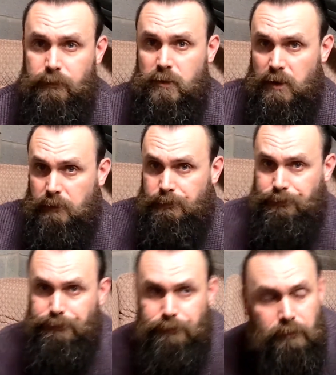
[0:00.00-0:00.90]
So
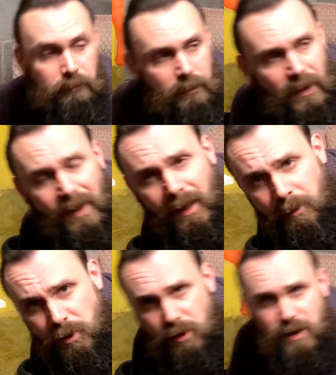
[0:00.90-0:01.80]

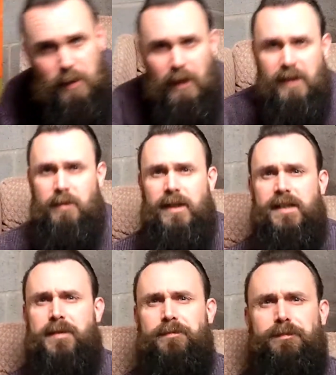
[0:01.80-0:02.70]
let me just sit back a
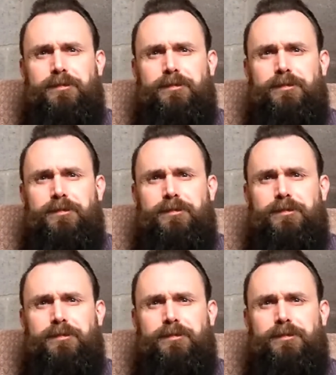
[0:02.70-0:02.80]
minute.